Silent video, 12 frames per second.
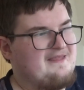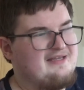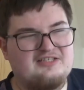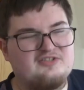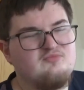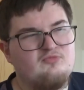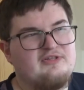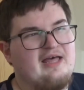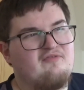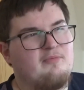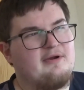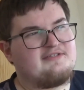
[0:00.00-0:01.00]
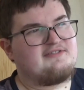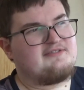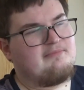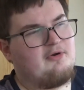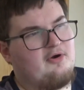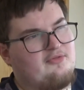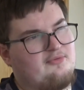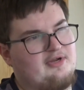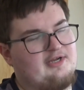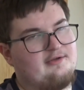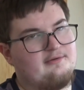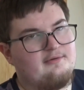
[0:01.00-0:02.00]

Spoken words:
It doesn't really have a presence in Part 3,